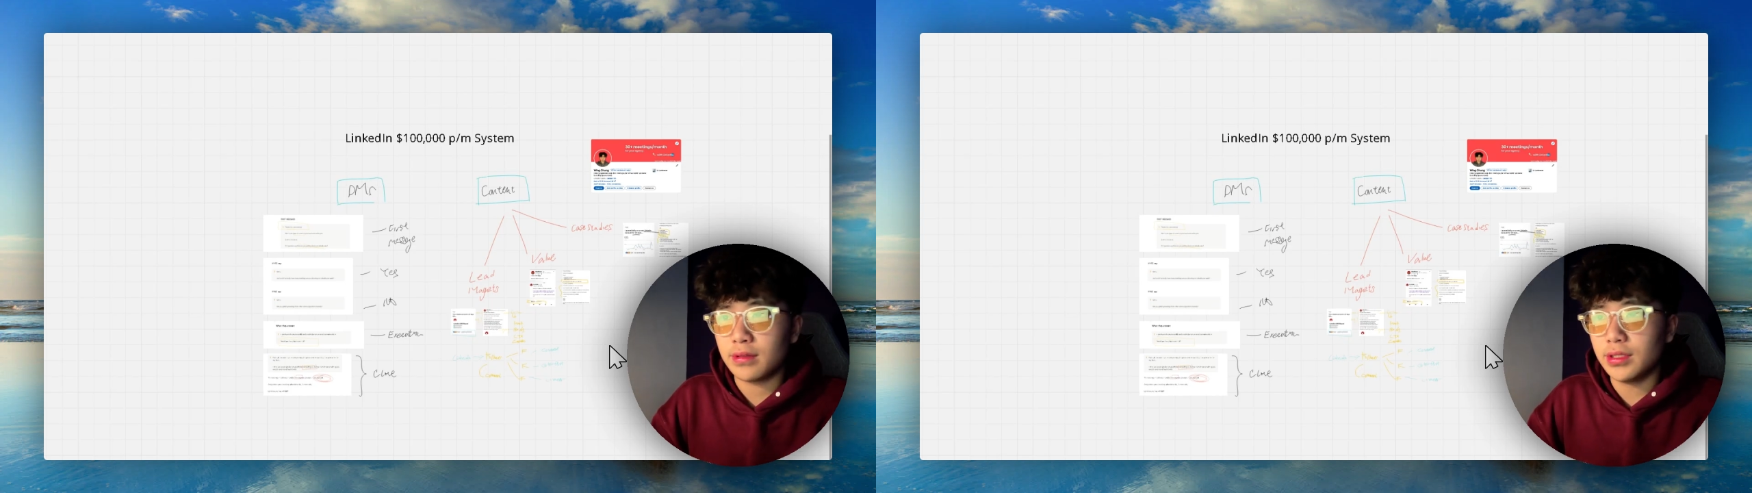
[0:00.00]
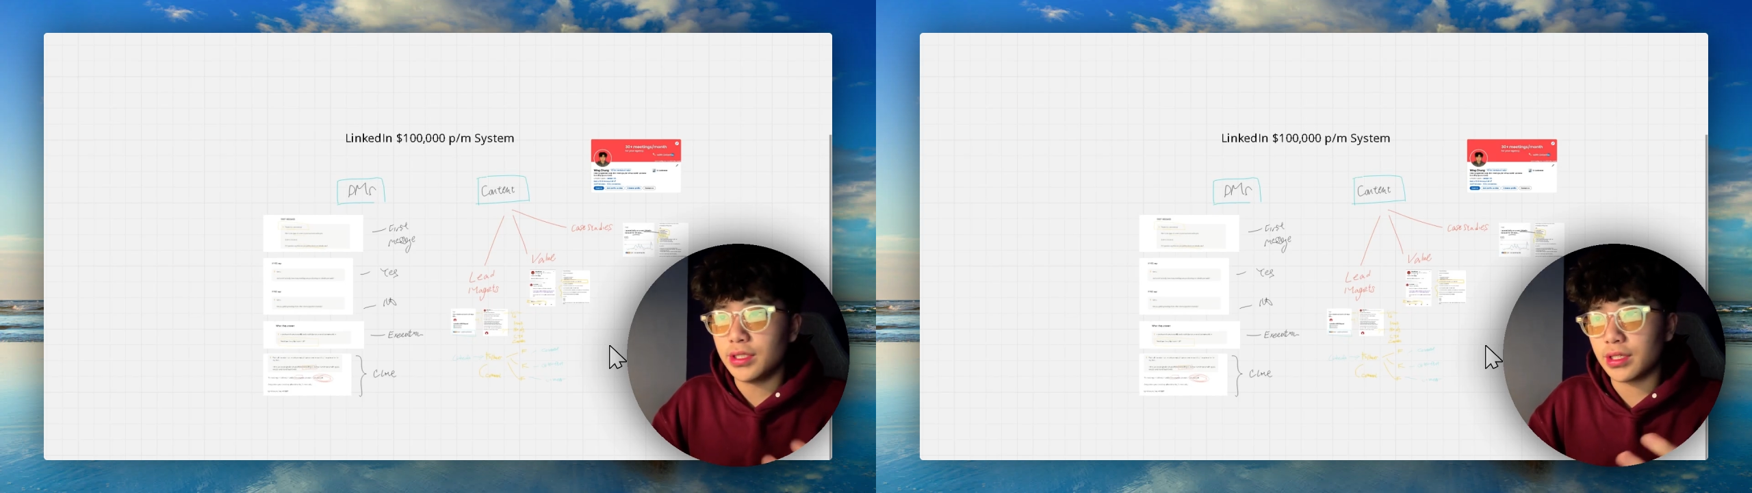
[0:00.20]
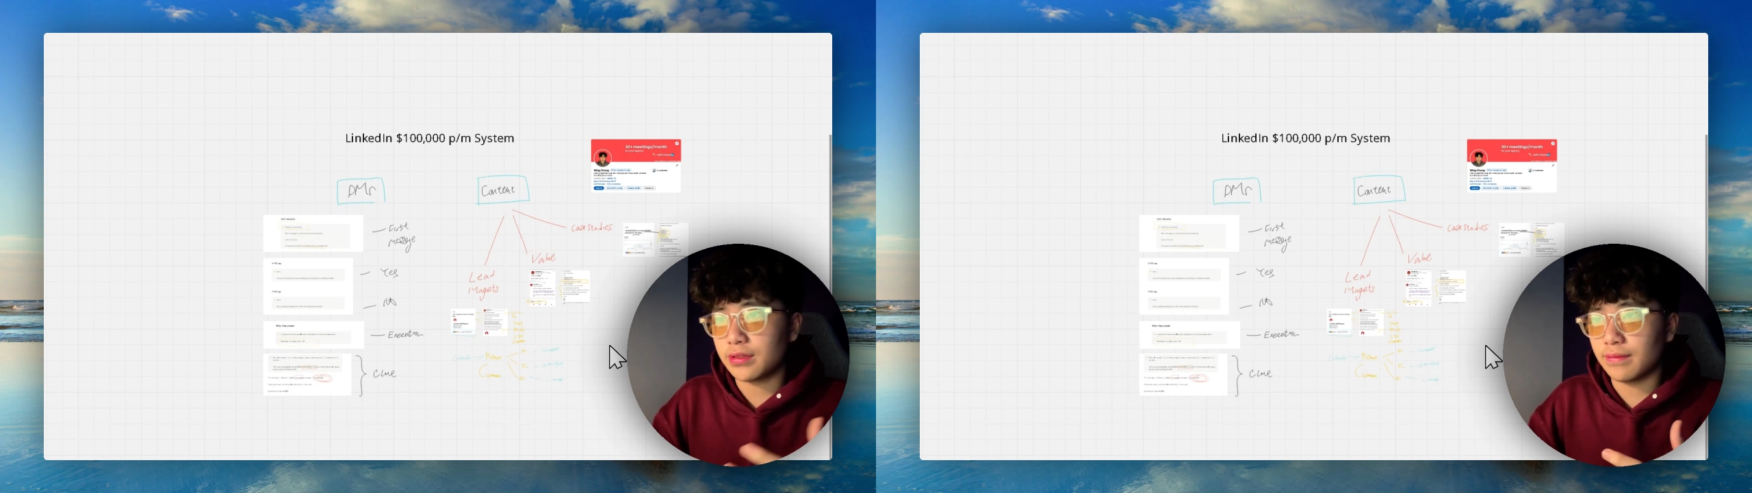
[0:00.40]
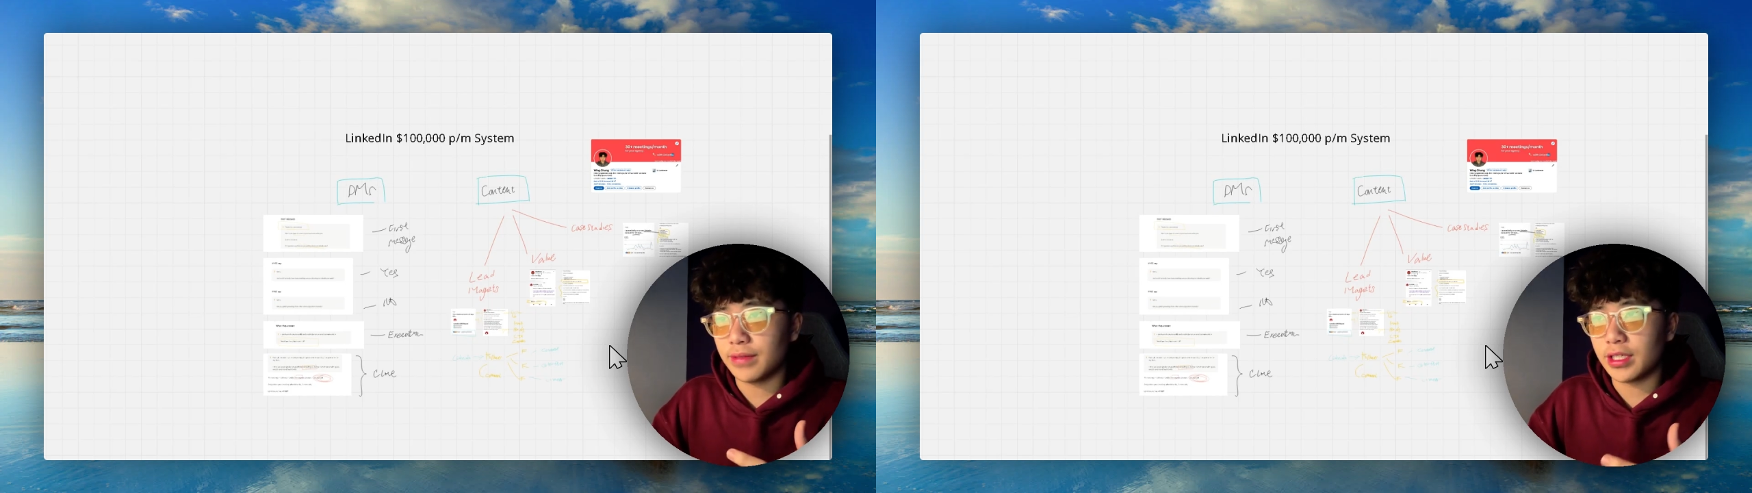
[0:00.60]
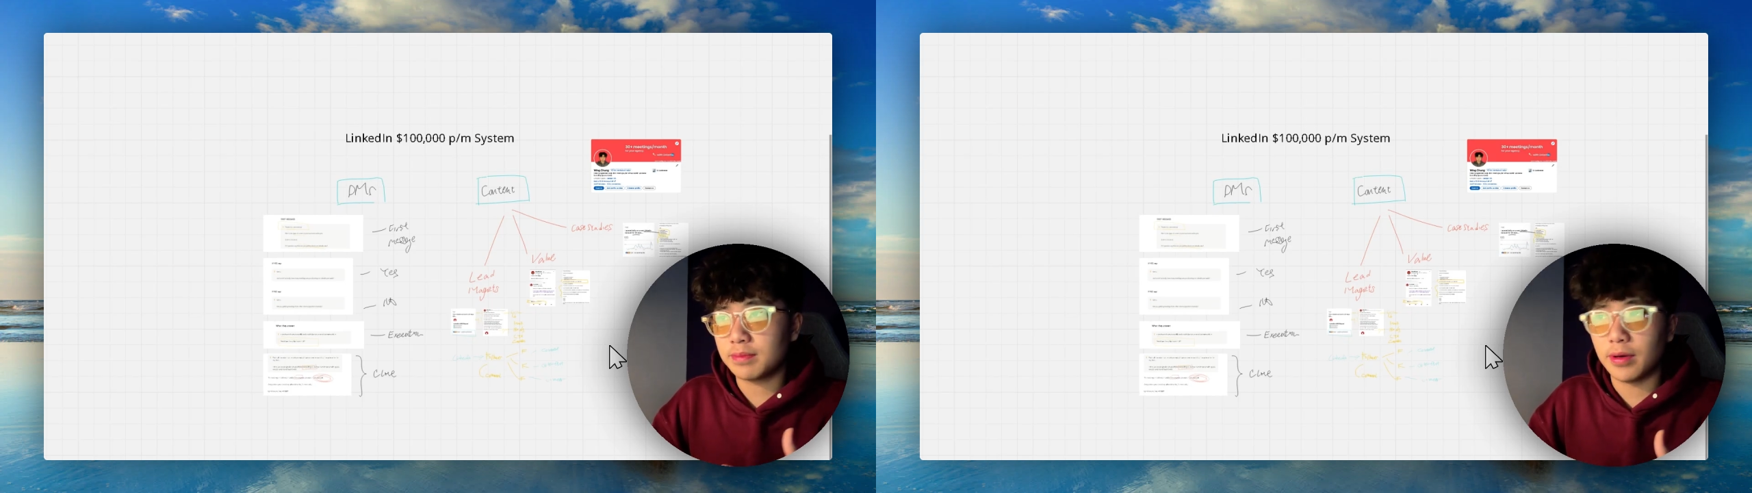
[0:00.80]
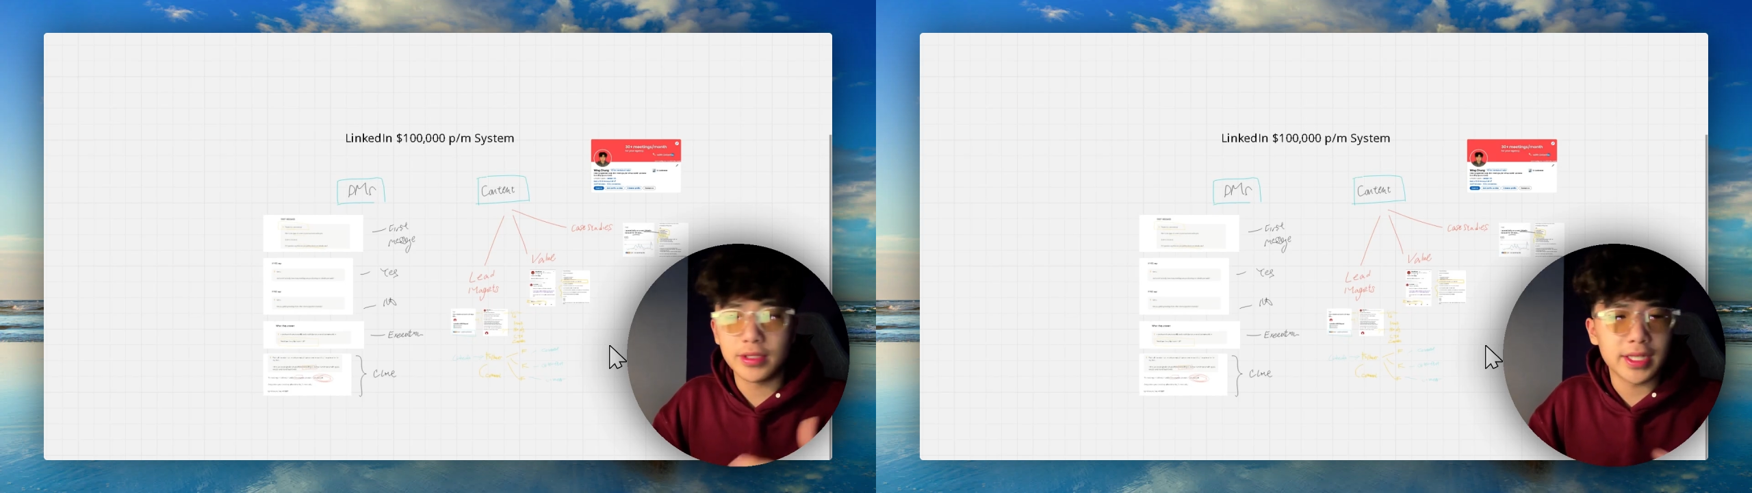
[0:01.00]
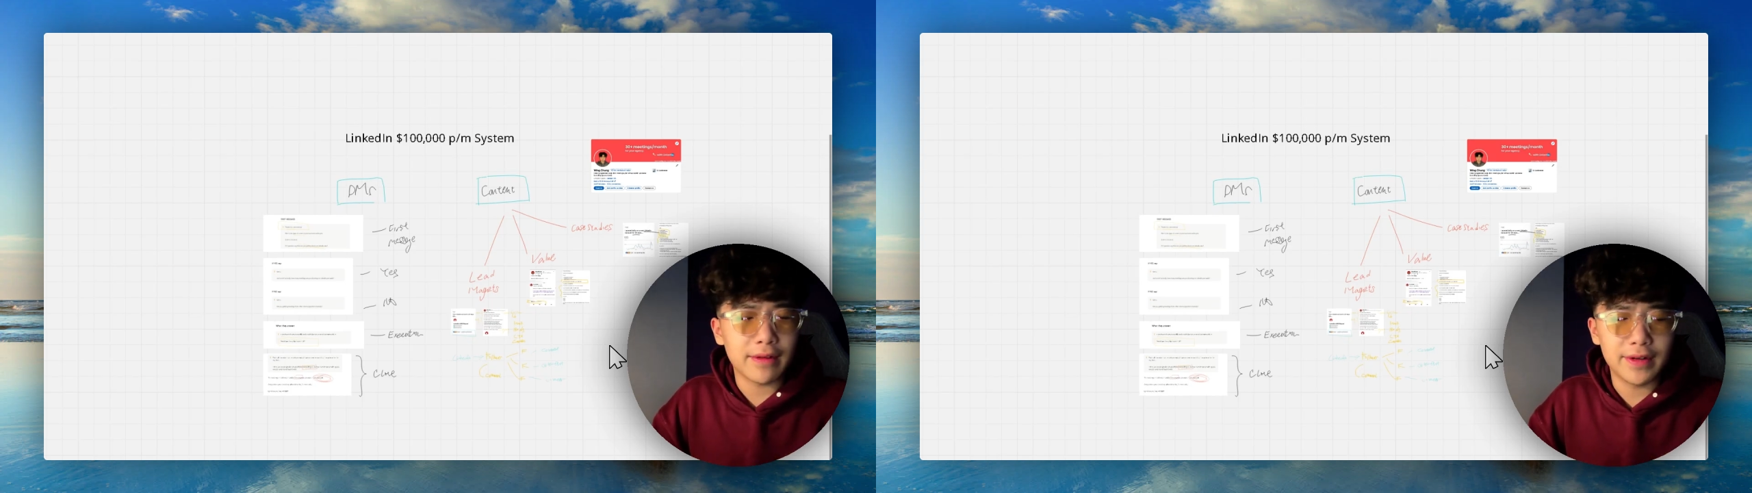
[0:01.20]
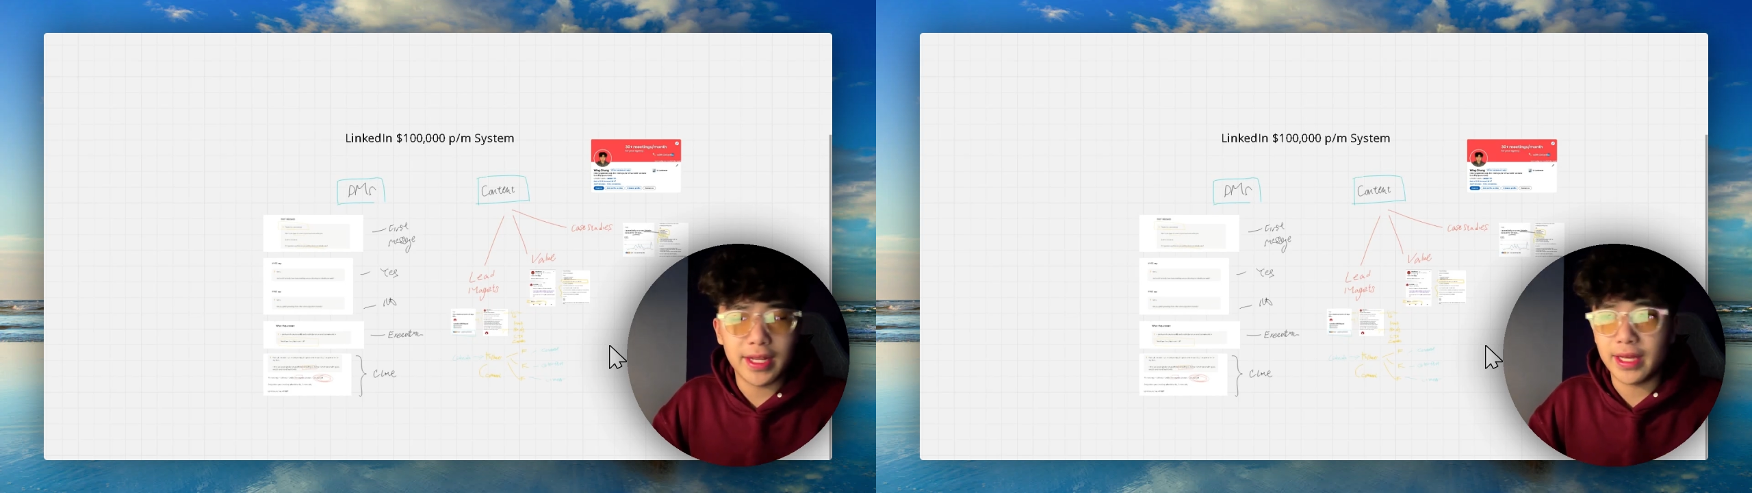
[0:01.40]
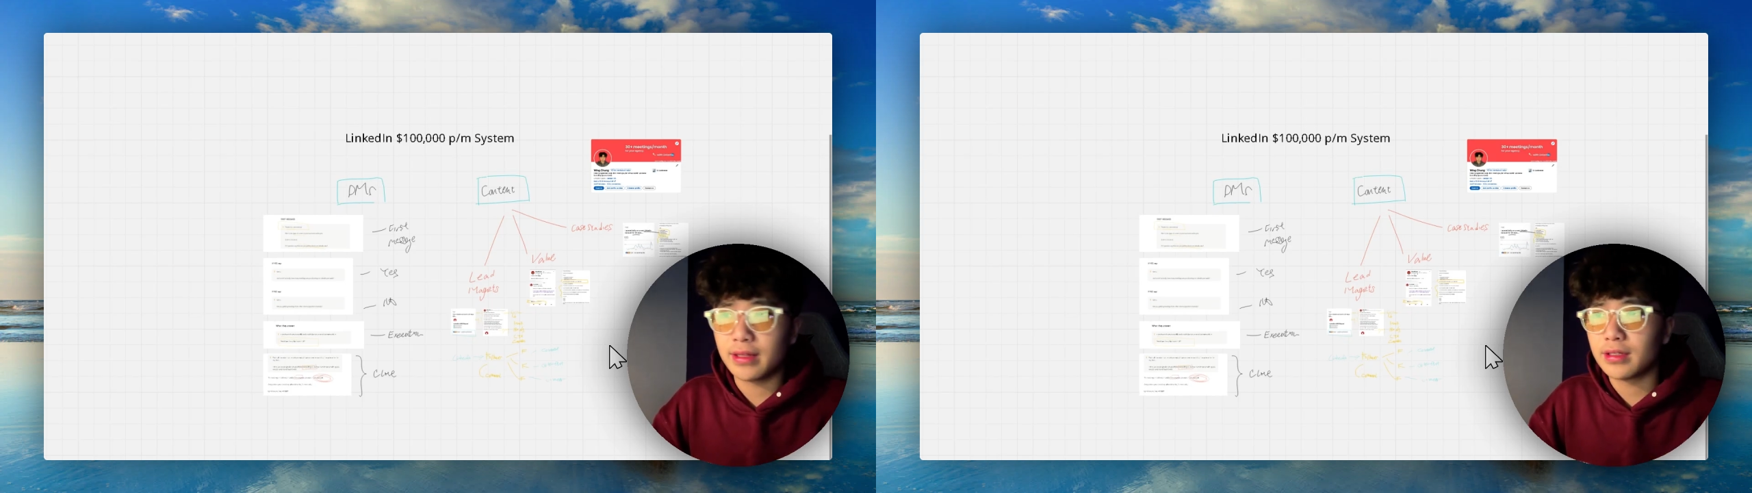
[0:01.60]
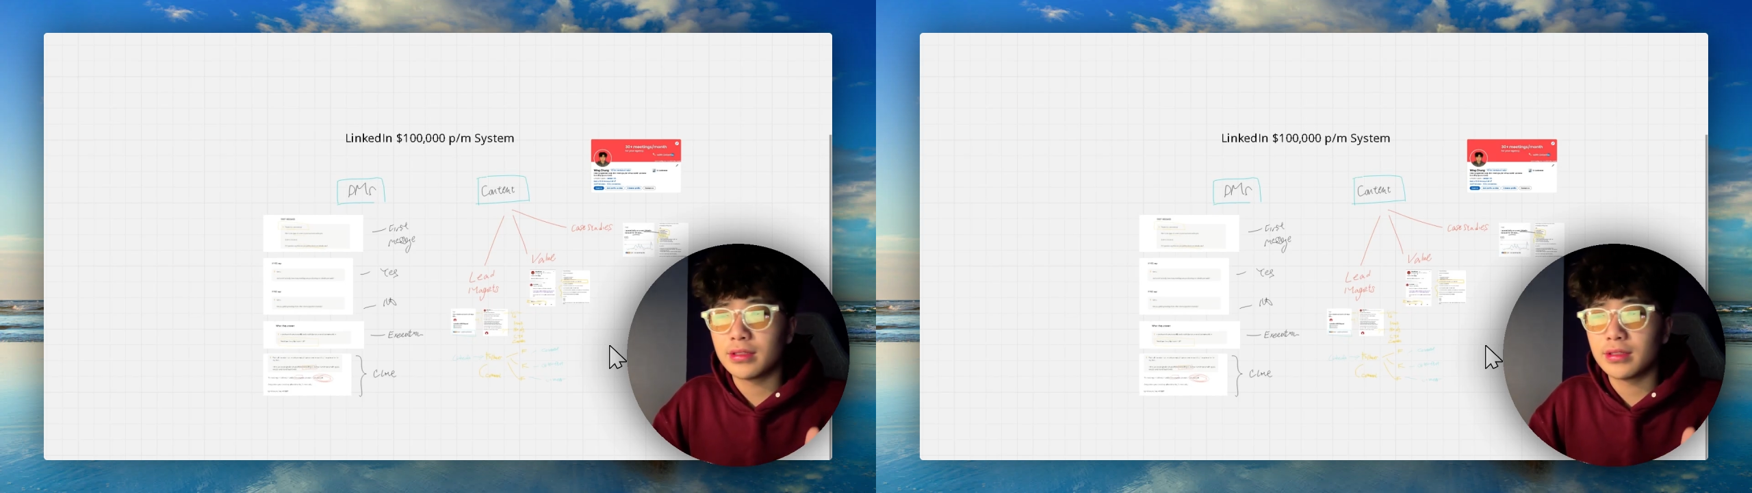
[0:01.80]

just from this, posting every day,